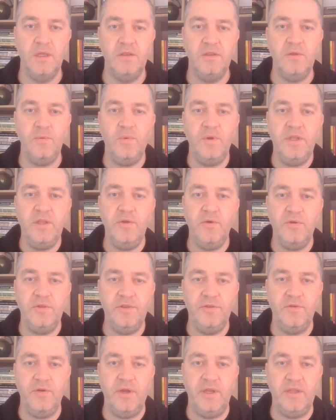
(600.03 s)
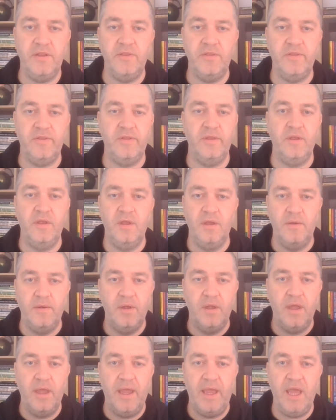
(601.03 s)
So what are your strengths?
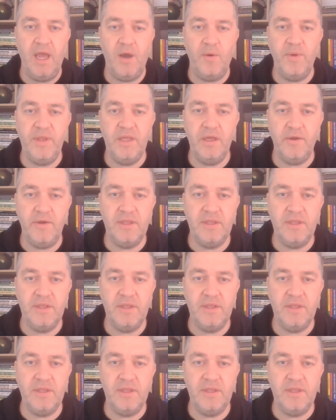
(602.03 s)
How are you